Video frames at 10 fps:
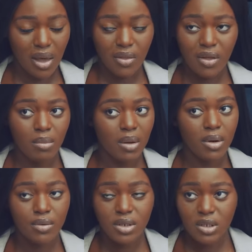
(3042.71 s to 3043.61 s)
I think my
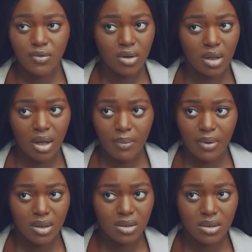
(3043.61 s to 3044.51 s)
marriage is falling
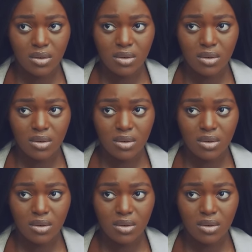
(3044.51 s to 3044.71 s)
apart.